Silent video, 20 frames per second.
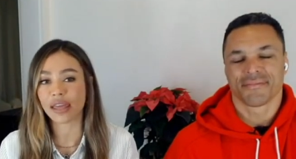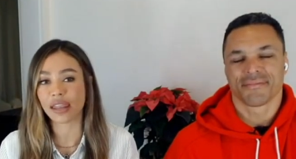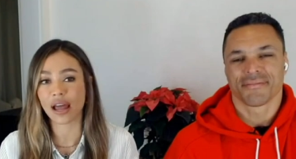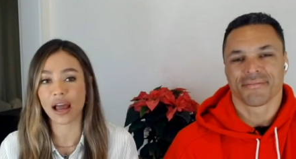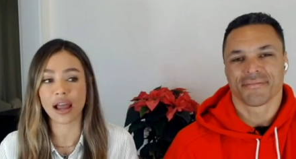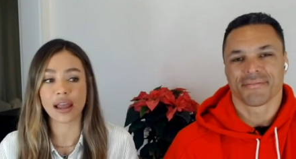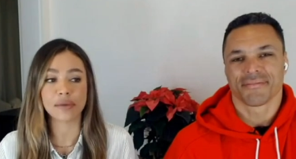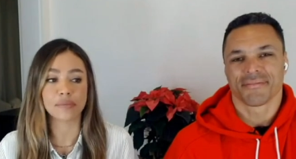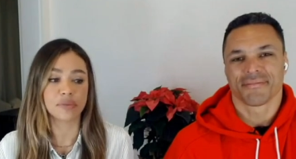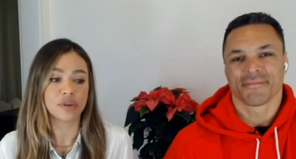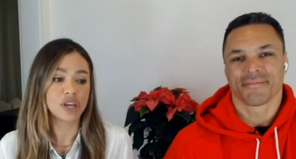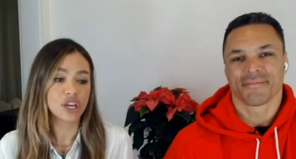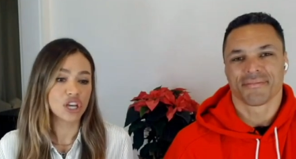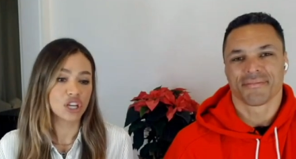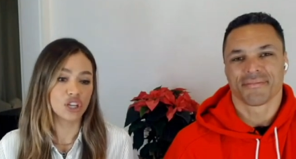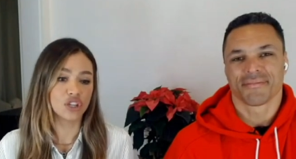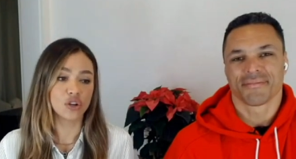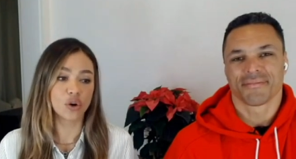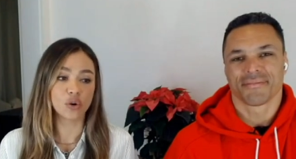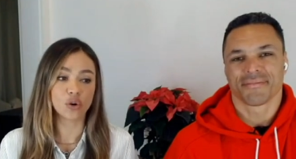Speaker 1: I'm,
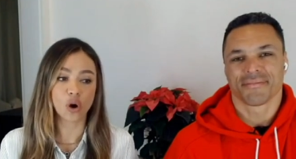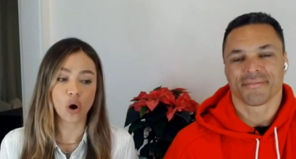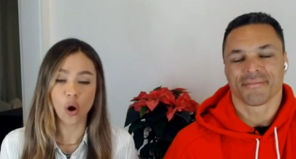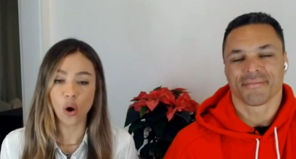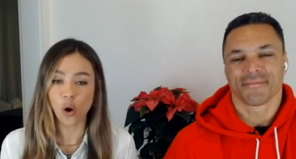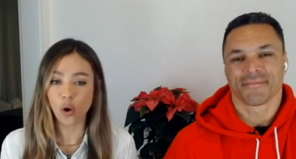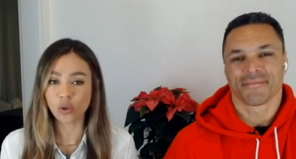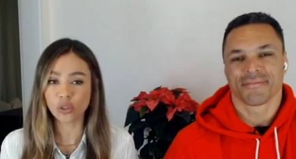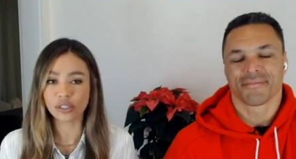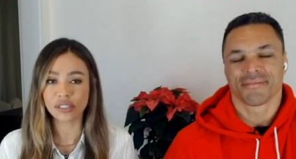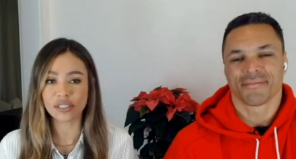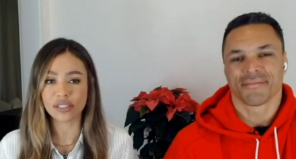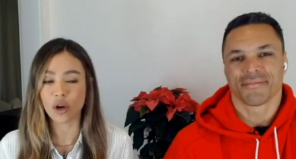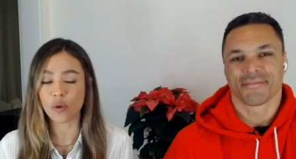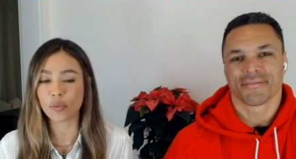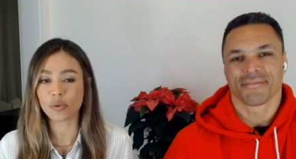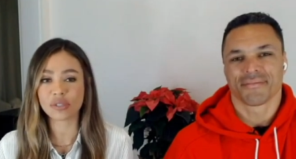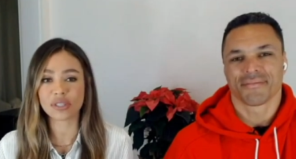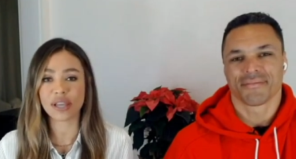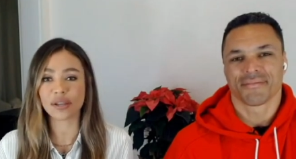you know, cold, it's
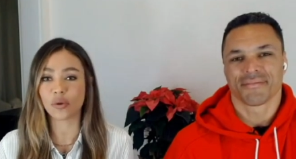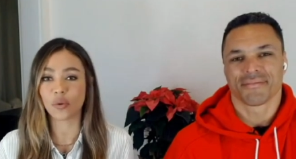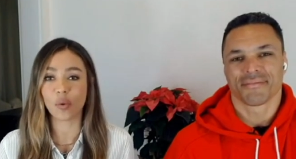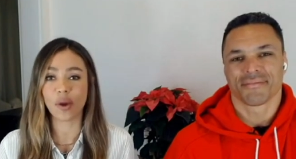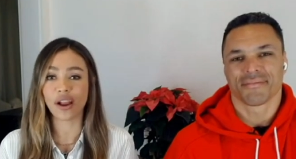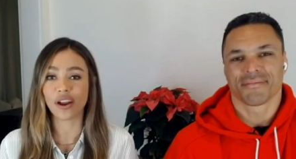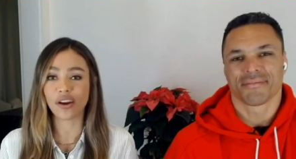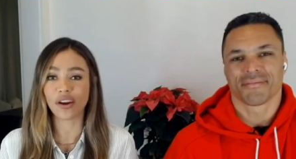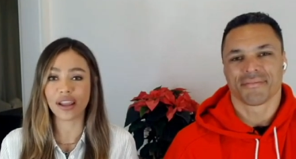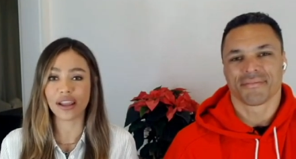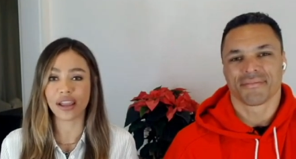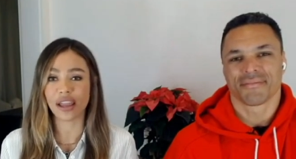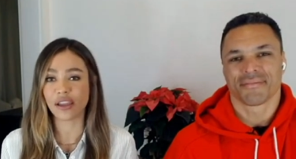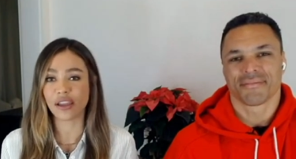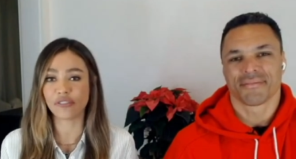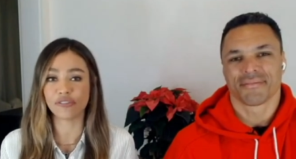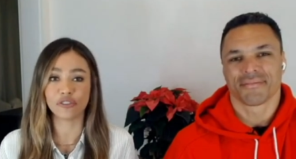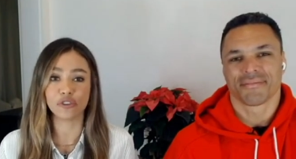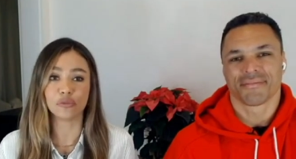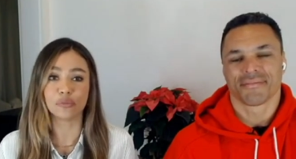almost like wearing
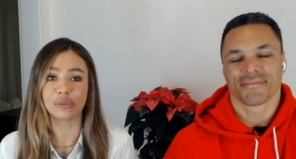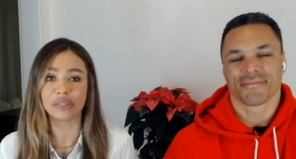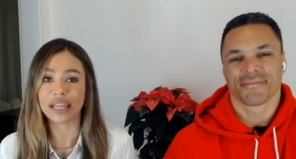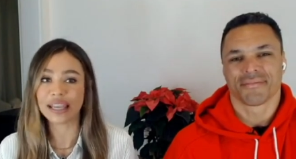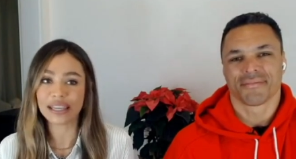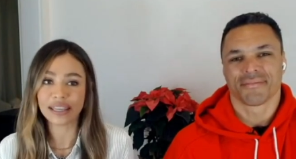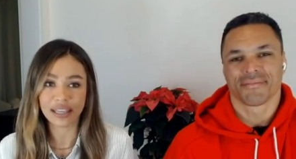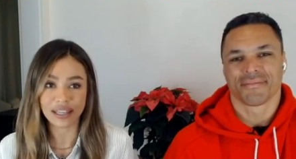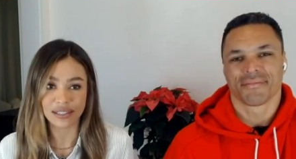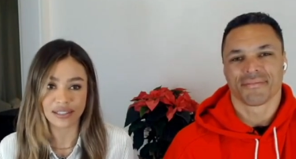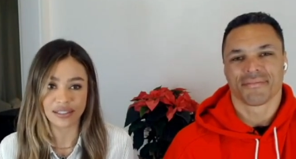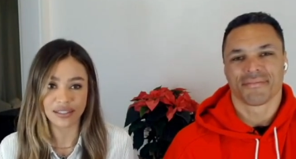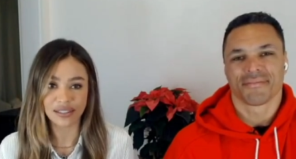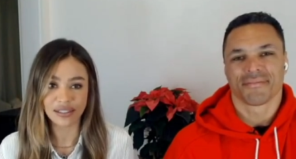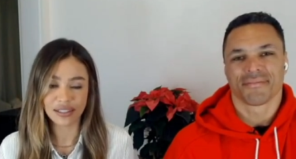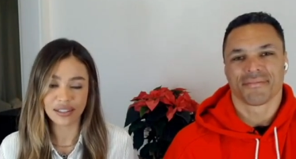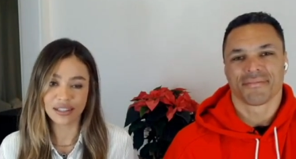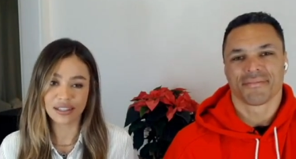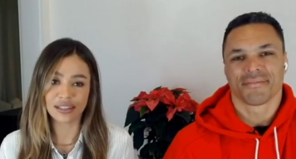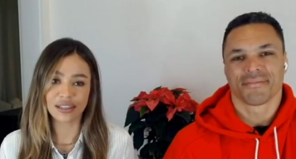a full blanket.
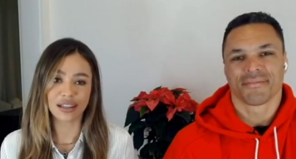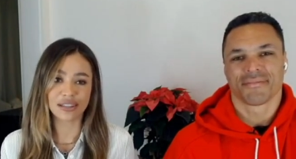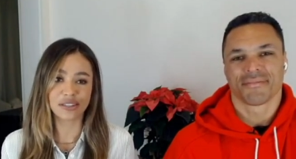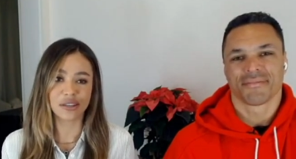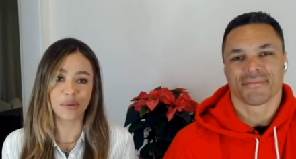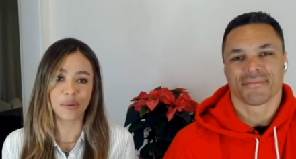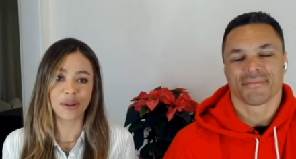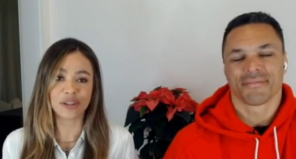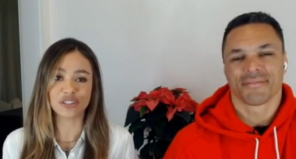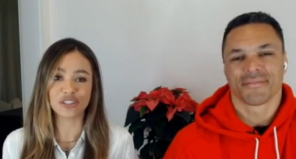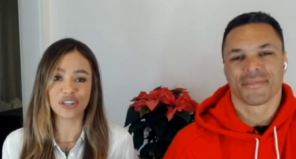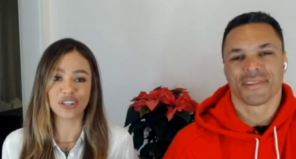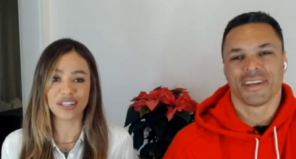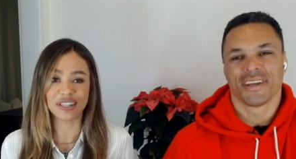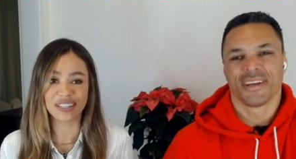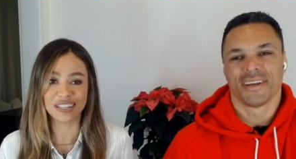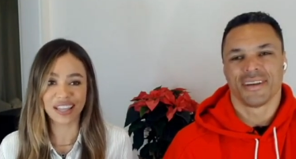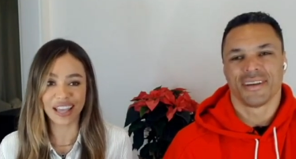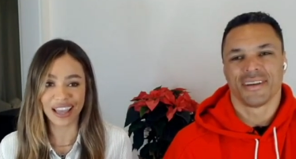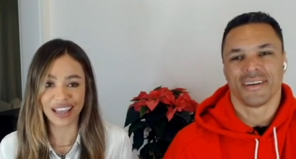Yeah. Not to mention,
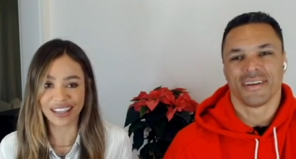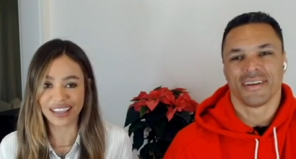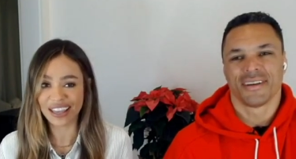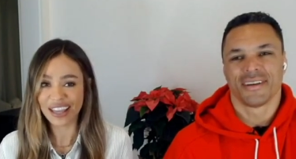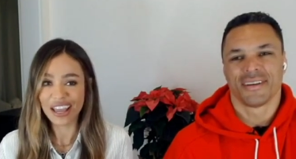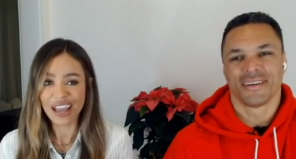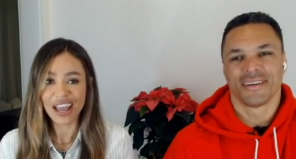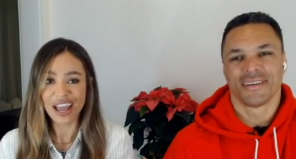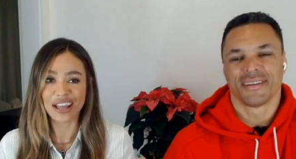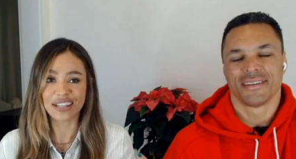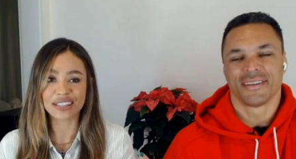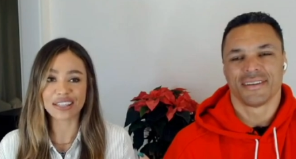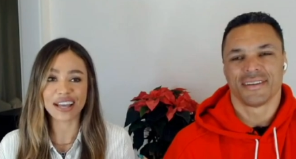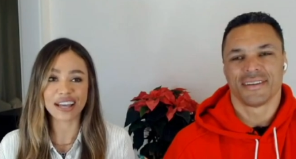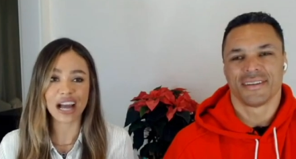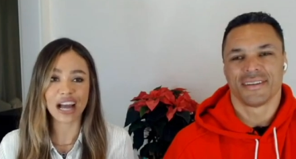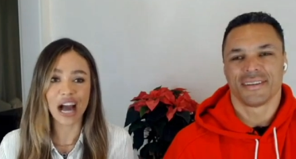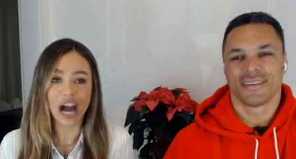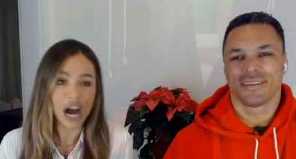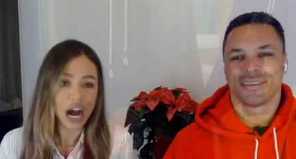it's like it's
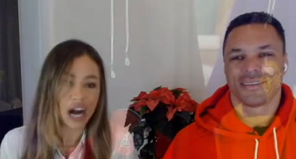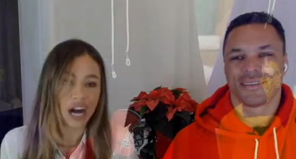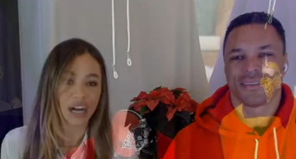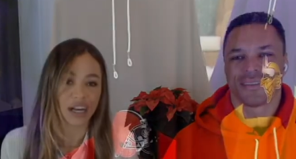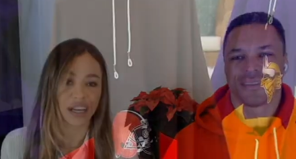like a hug,